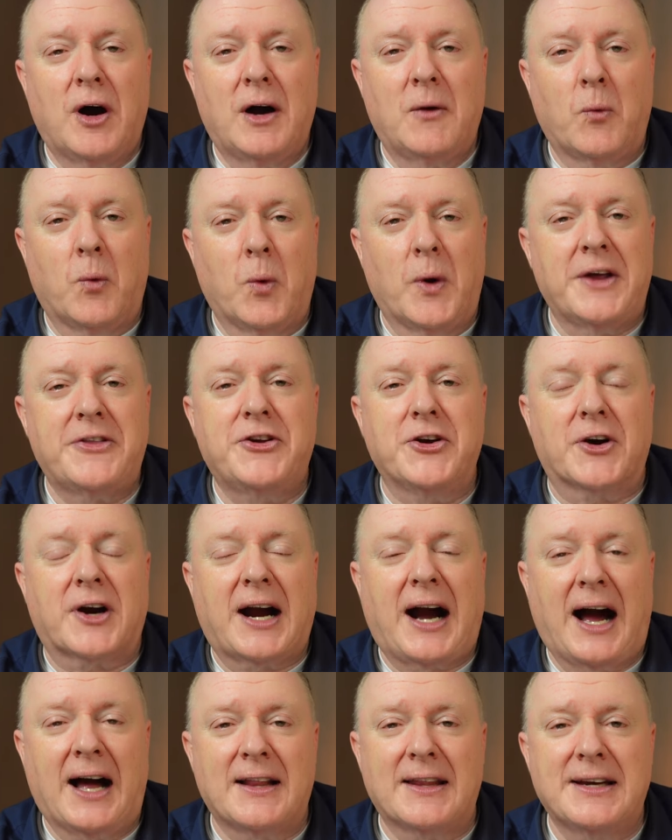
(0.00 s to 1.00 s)
with your
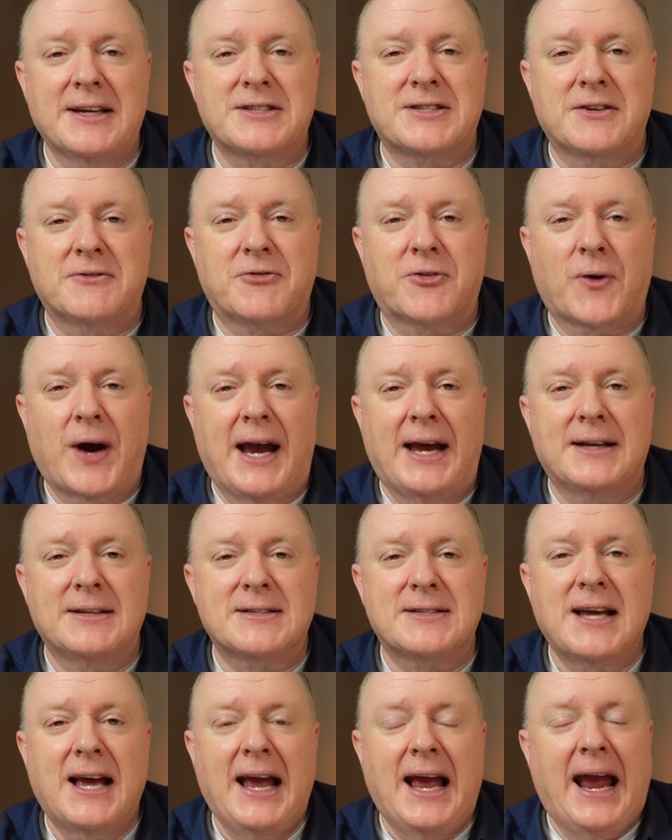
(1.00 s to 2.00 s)
colleagues and
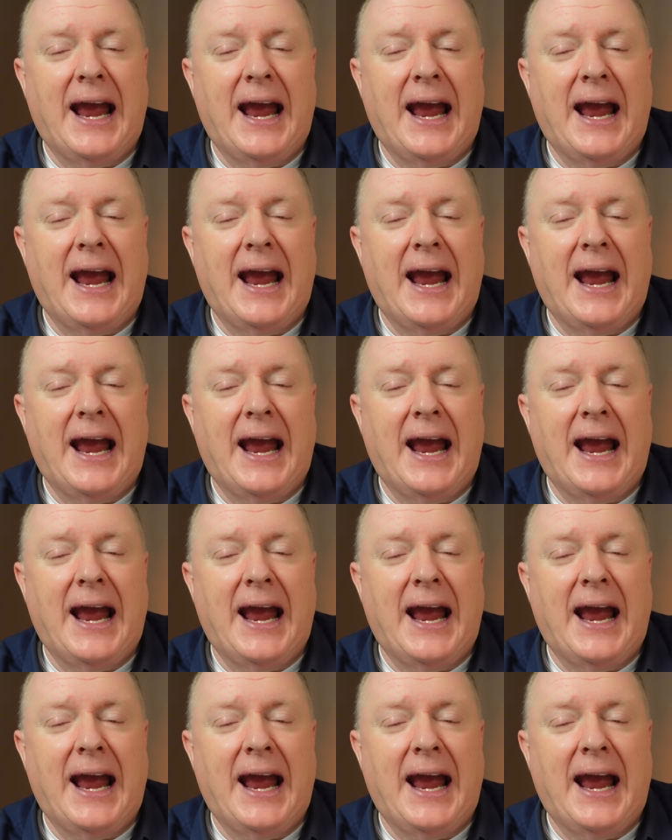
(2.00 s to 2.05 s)
friends.